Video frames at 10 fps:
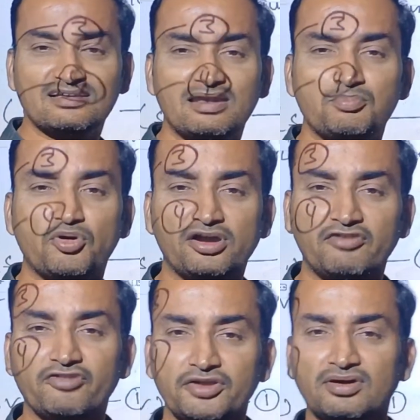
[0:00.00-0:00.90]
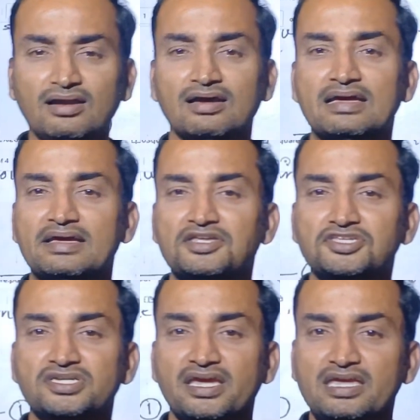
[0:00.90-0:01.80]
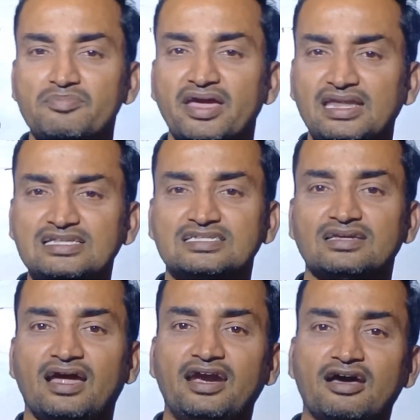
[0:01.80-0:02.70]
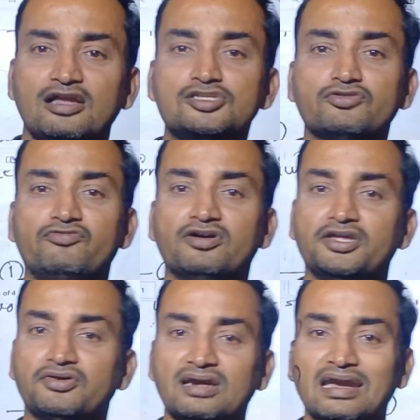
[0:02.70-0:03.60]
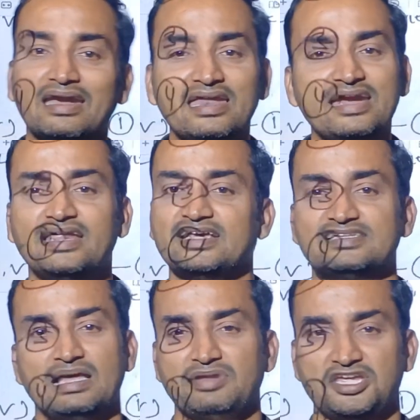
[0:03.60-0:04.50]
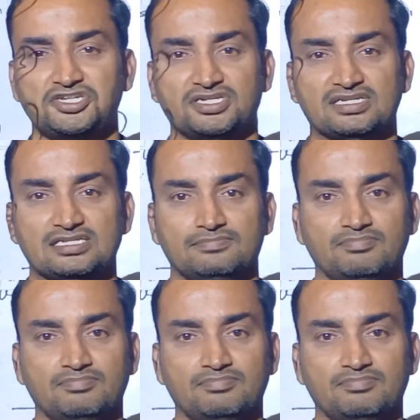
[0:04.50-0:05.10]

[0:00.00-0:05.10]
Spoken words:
are important for your JEE Mains and also for your NEET examinations.